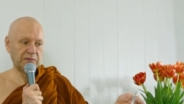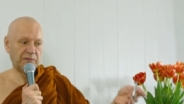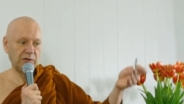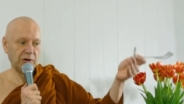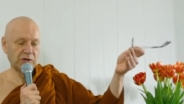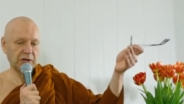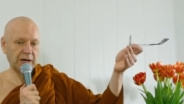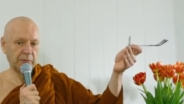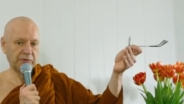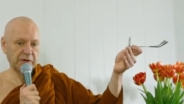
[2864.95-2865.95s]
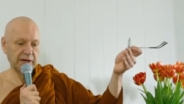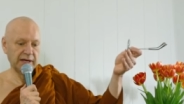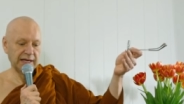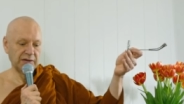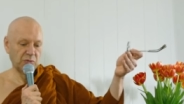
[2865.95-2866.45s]
float up uh,
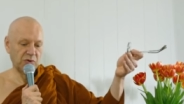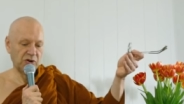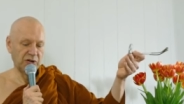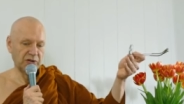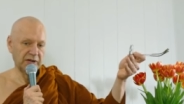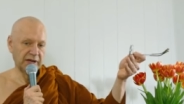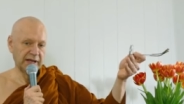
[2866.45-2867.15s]
in the world.